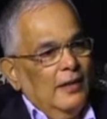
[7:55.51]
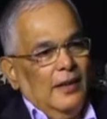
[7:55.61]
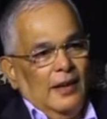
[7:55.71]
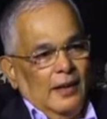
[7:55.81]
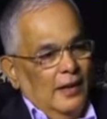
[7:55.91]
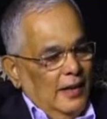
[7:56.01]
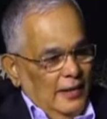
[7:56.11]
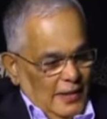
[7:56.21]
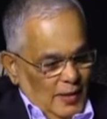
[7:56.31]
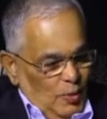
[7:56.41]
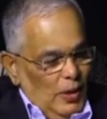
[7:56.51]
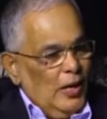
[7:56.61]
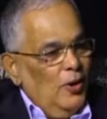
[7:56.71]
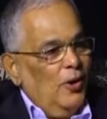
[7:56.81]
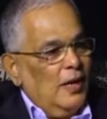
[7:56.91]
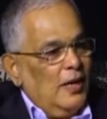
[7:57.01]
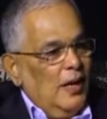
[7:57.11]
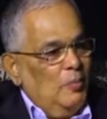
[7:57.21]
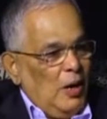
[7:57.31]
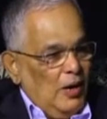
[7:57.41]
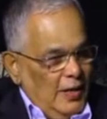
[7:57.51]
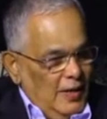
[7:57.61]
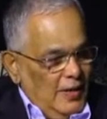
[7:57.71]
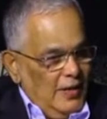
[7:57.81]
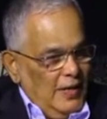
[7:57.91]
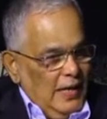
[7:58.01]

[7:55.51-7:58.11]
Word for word: uh, I think, quite a lot about it.